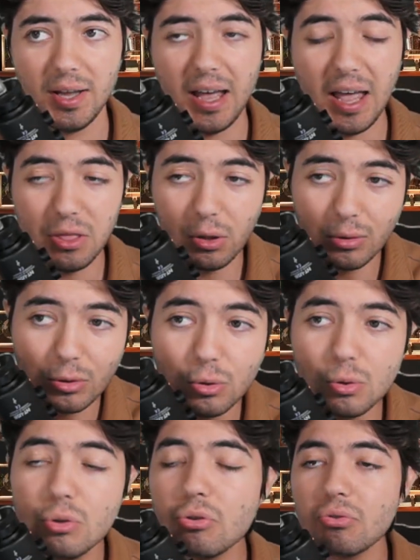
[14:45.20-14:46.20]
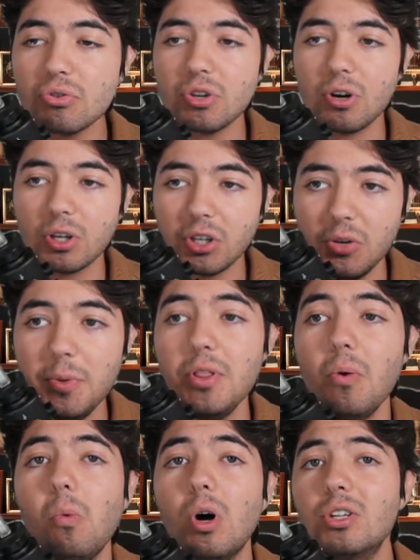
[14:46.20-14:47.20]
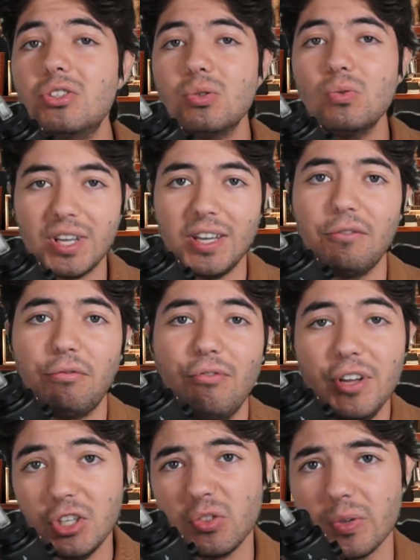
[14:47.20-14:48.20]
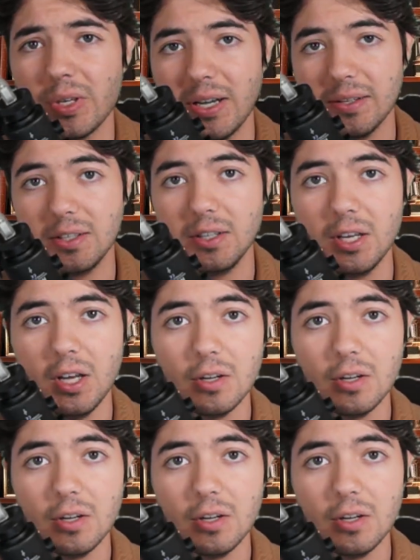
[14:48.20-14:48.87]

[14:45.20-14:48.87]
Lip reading: And the losers are going to be the ones who can't face reality.